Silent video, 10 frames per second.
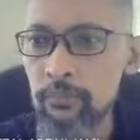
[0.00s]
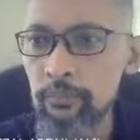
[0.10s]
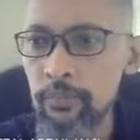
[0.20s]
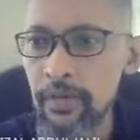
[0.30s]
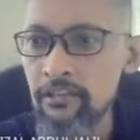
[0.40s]

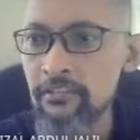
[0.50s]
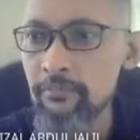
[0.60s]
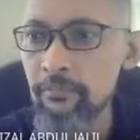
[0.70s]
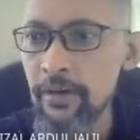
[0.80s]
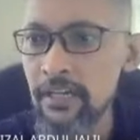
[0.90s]

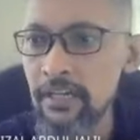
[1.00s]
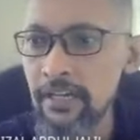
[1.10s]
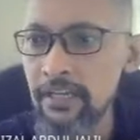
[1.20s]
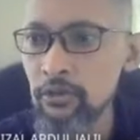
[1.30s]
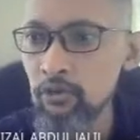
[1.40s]
paste back
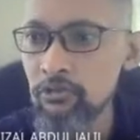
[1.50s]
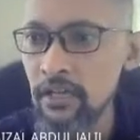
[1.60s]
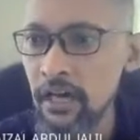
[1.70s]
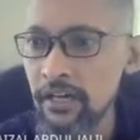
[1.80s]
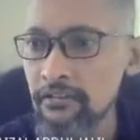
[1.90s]
again those
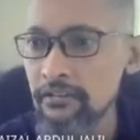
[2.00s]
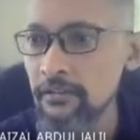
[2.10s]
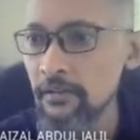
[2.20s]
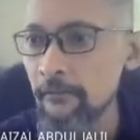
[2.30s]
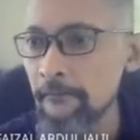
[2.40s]
guys.
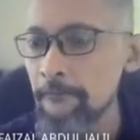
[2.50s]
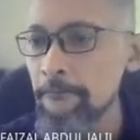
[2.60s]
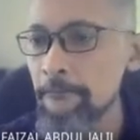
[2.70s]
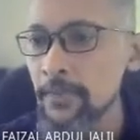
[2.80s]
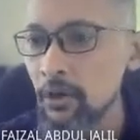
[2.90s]

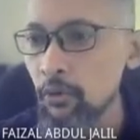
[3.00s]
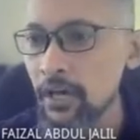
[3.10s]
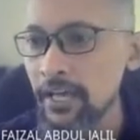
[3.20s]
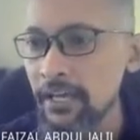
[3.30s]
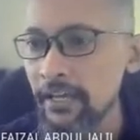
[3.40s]
What
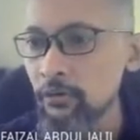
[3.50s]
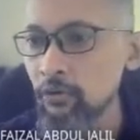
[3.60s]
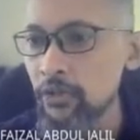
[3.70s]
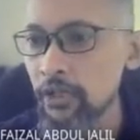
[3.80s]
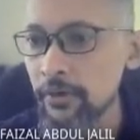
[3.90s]
I can
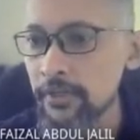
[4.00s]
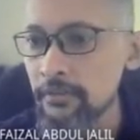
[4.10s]
do there, right?